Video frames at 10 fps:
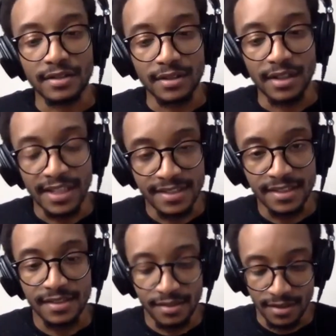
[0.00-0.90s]

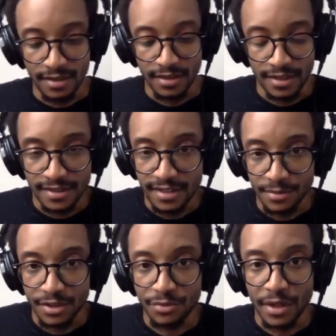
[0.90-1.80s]
lenses, this is
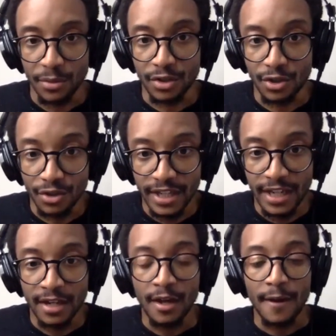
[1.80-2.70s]
something you might want to look
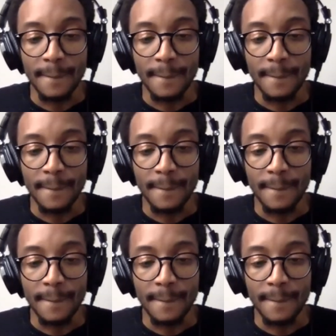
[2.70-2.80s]
at.